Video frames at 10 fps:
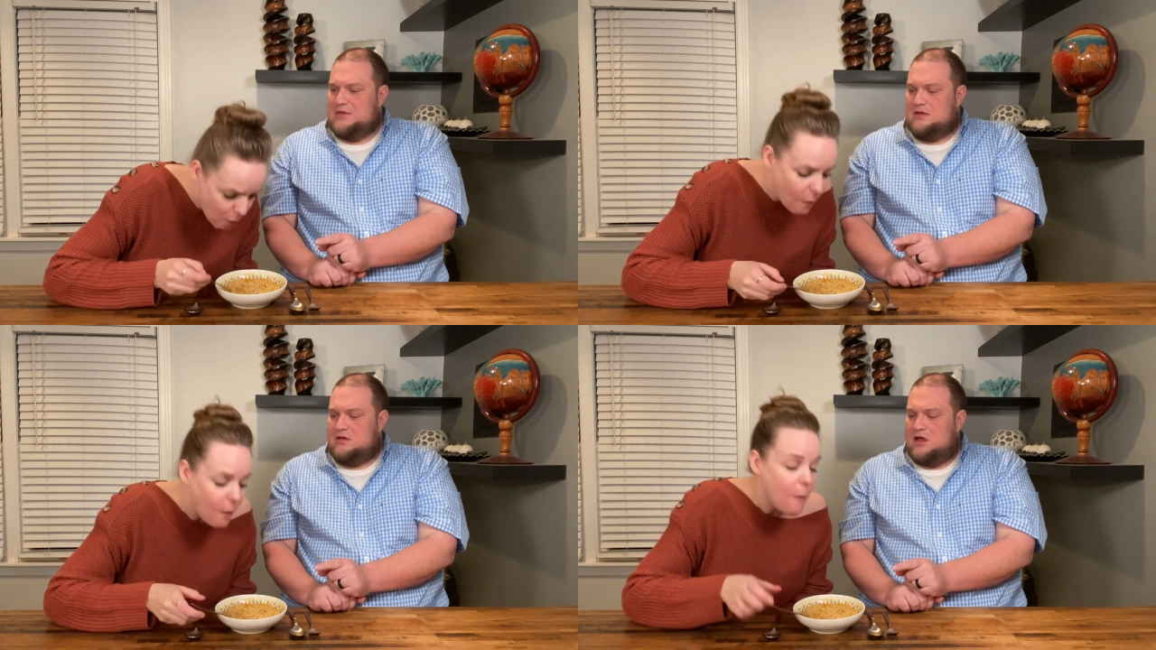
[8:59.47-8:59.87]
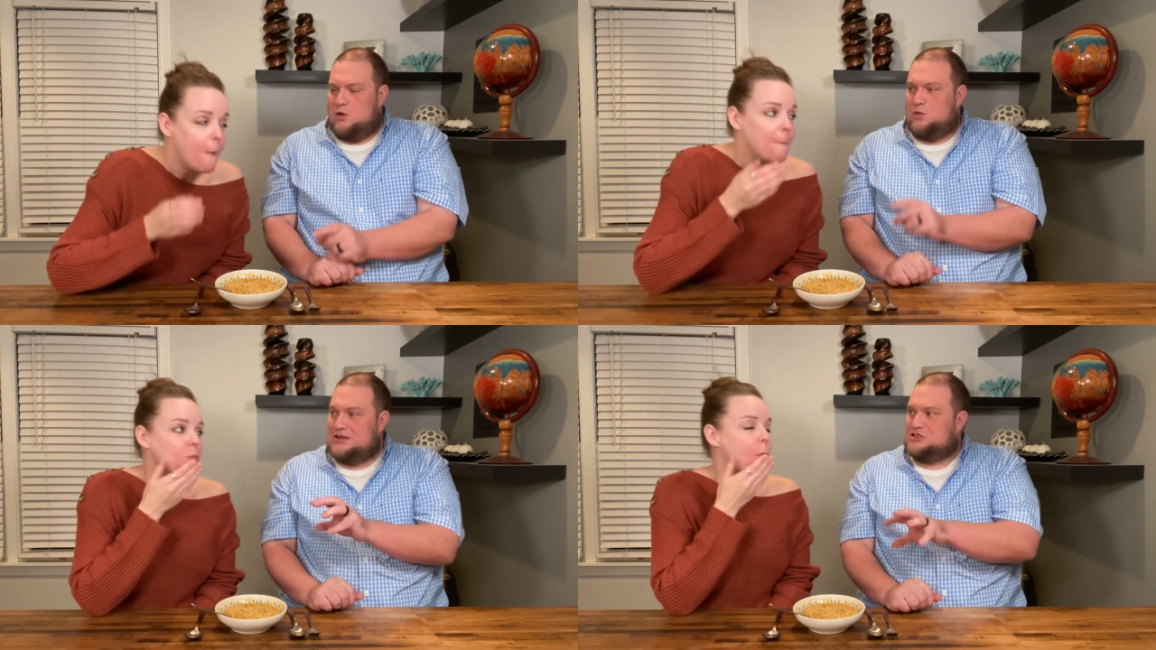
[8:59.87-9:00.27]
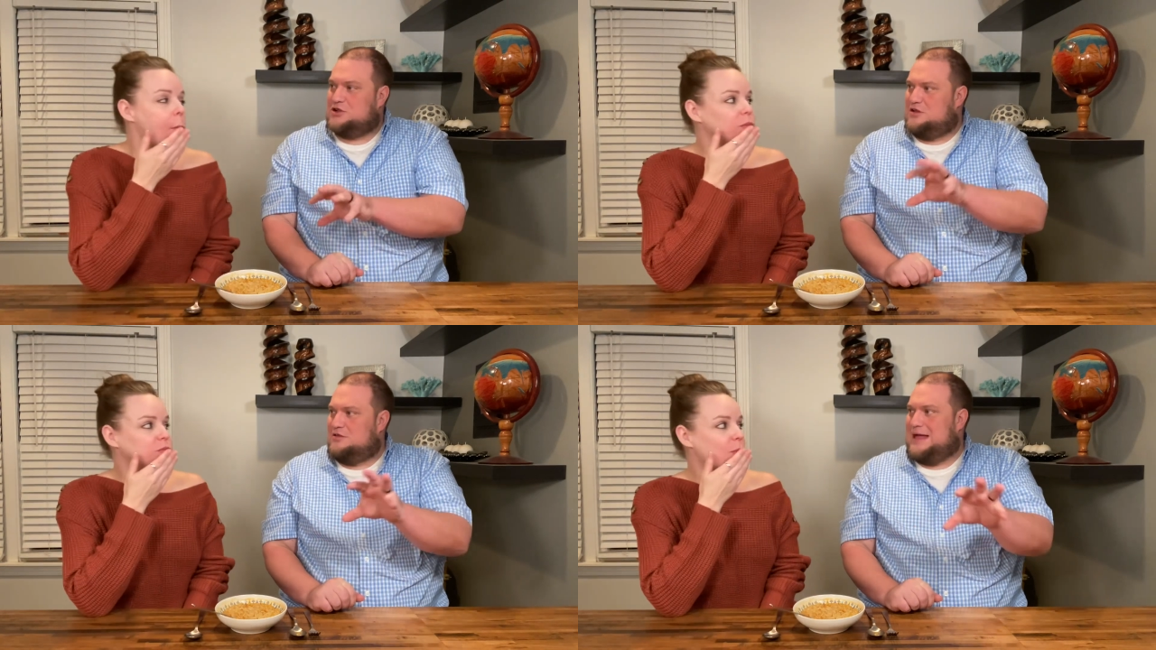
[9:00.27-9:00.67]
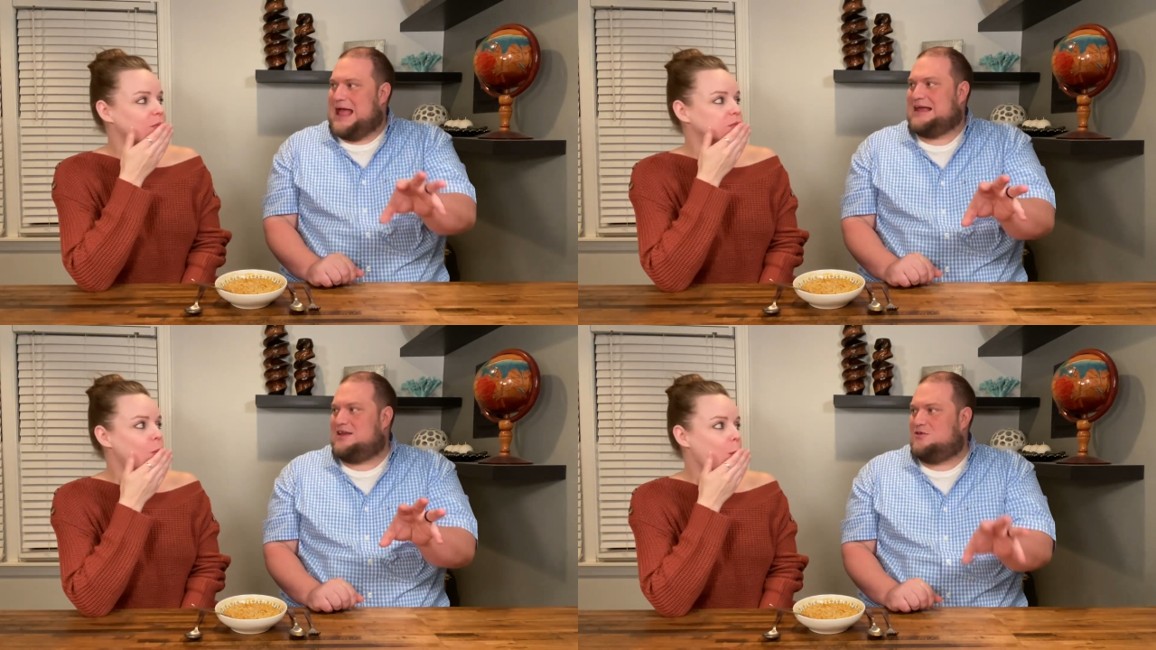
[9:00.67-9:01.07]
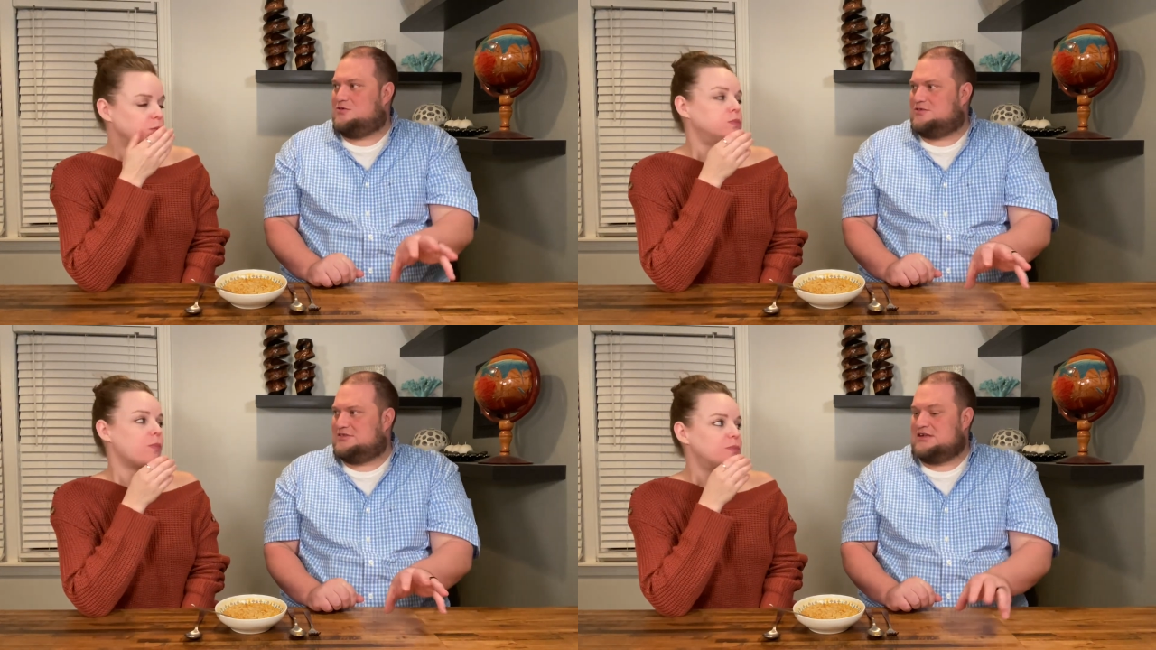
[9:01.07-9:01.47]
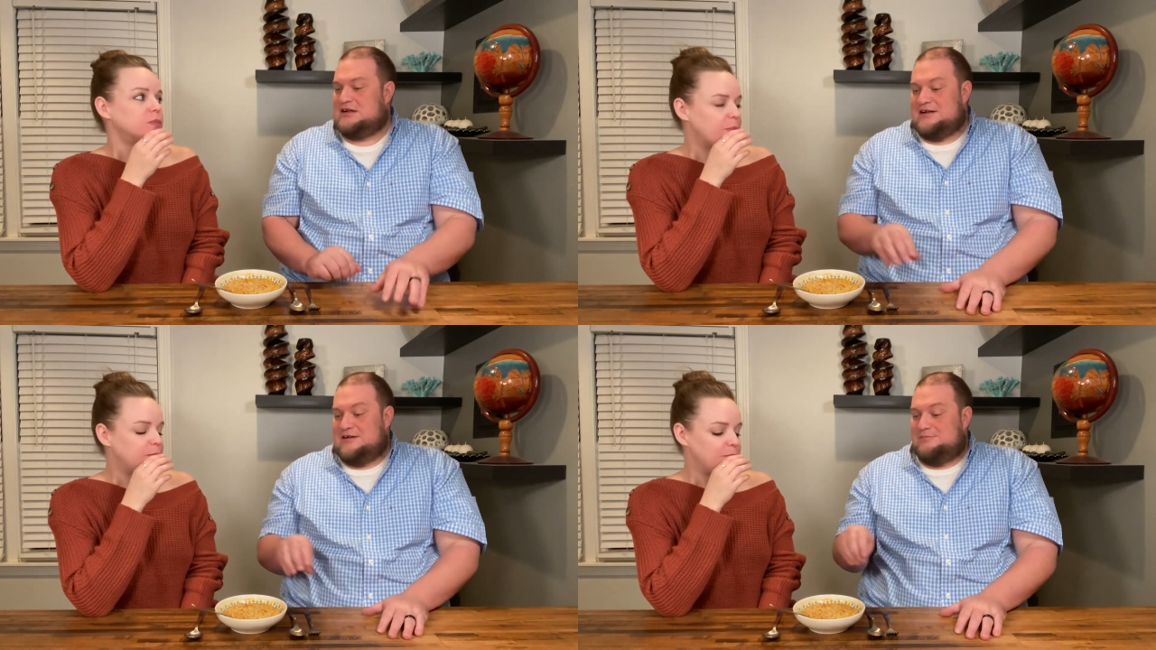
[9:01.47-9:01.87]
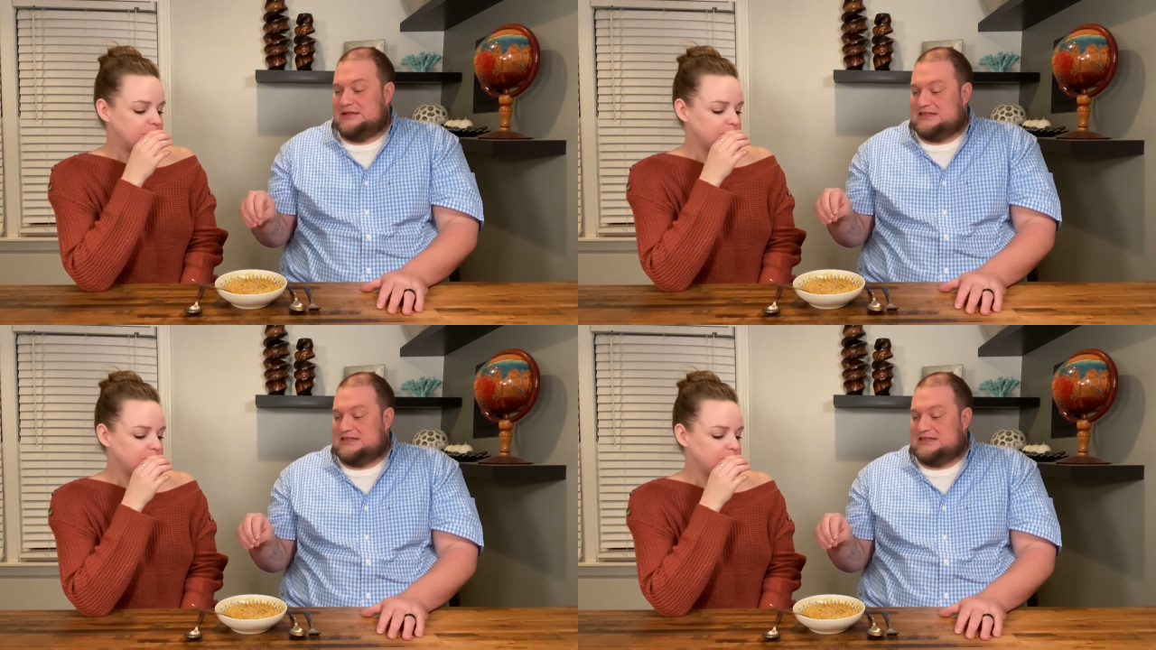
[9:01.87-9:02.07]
Speaker 1: original Maggi noodles, but this